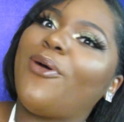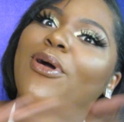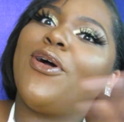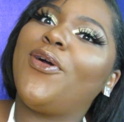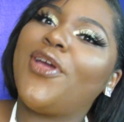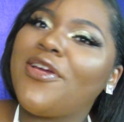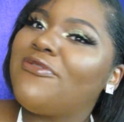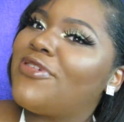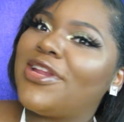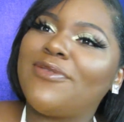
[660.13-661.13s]
own
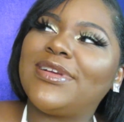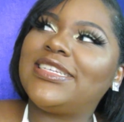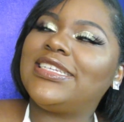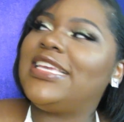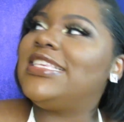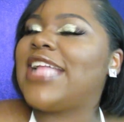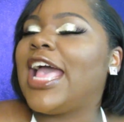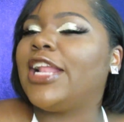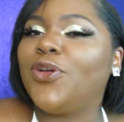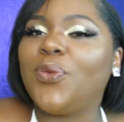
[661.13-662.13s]
girlfriend and what she's
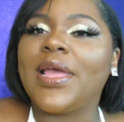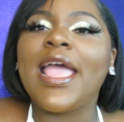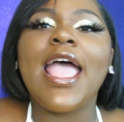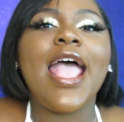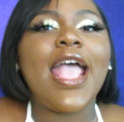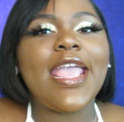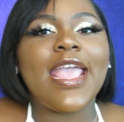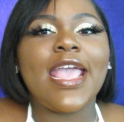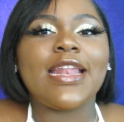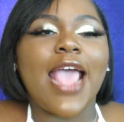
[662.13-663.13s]
not doing.
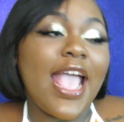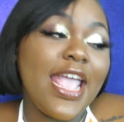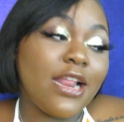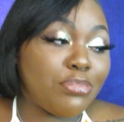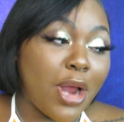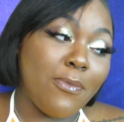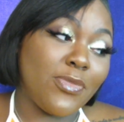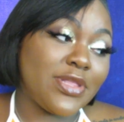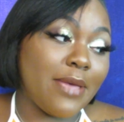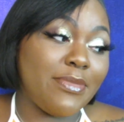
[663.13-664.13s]
And I had a problem
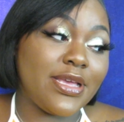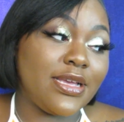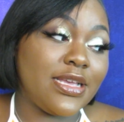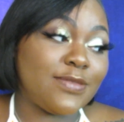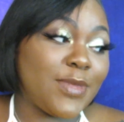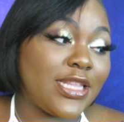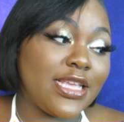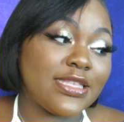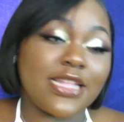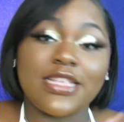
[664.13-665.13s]
with that because my
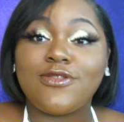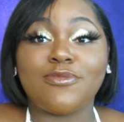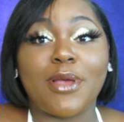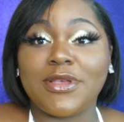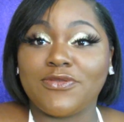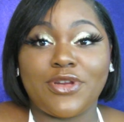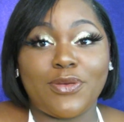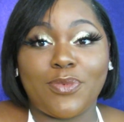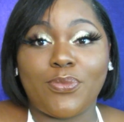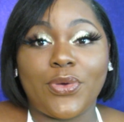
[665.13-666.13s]
thing is like, this is my best friend
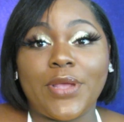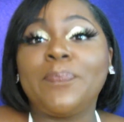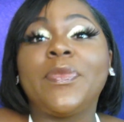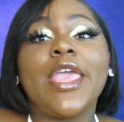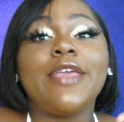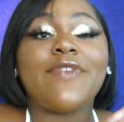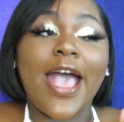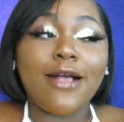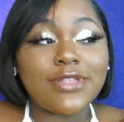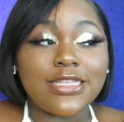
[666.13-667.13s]
at one point. If
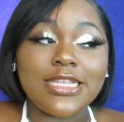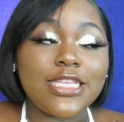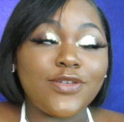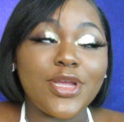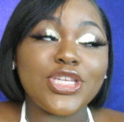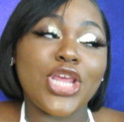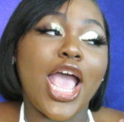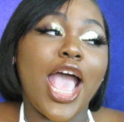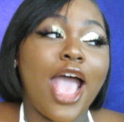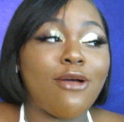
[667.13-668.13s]
I was in this situation,
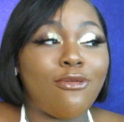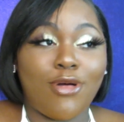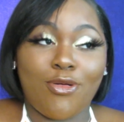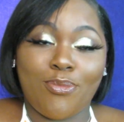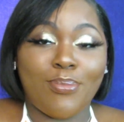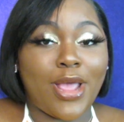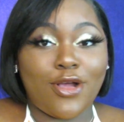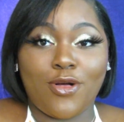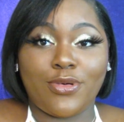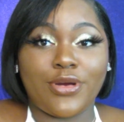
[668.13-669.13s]
I want my
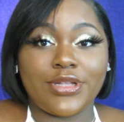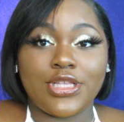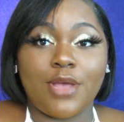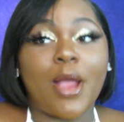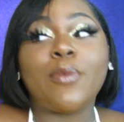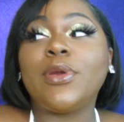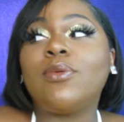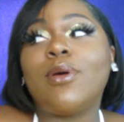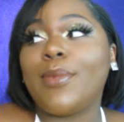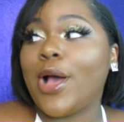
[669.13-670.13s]
homegirl to tell me. I
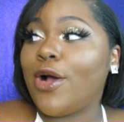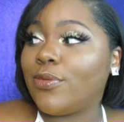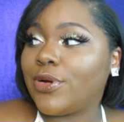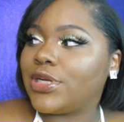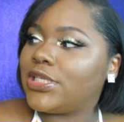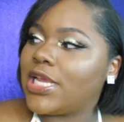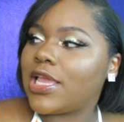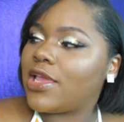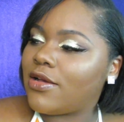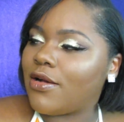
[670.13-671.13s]
really want my homegirl to check
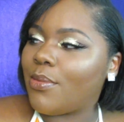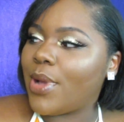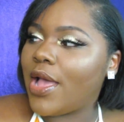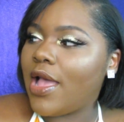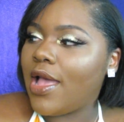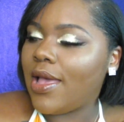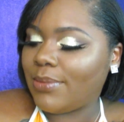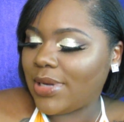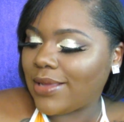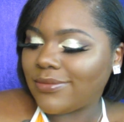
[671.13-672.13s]
him
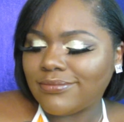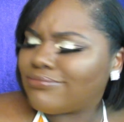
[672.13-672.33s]
and be like,